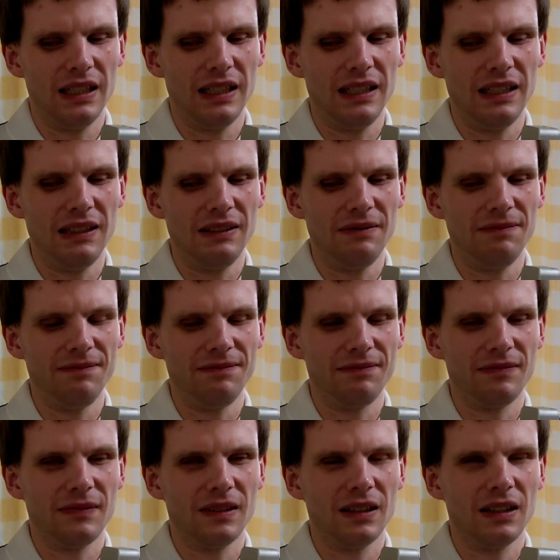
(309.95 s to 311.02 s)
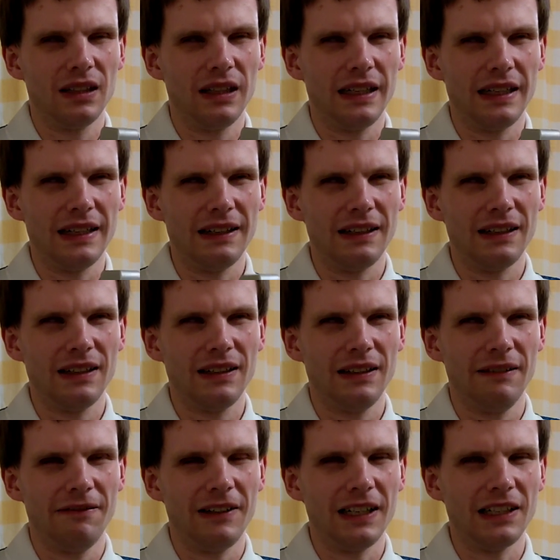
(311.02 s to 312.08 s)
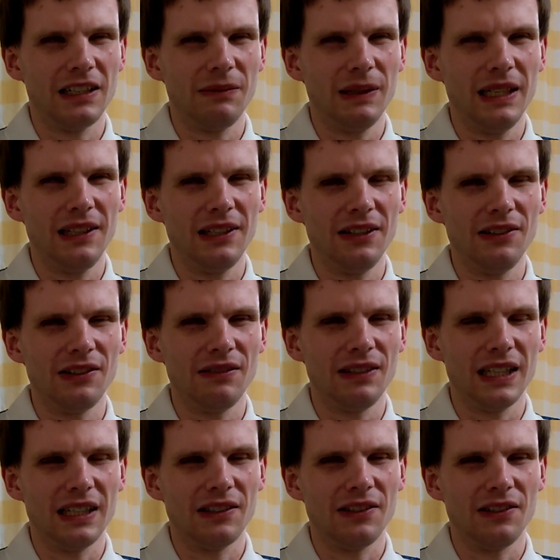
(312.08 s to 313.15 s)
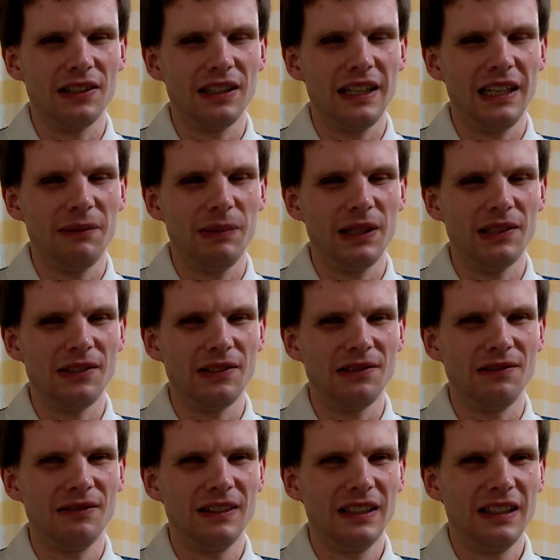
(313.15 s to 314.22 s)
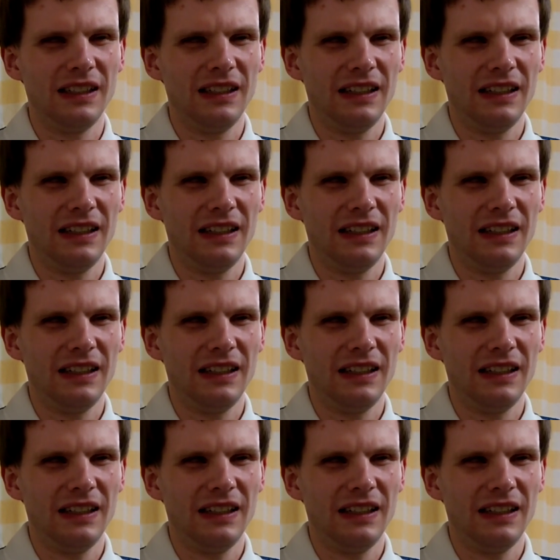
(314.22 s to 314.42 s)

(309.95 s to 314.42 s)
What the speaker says: And in fact I make use of that on an air pistol,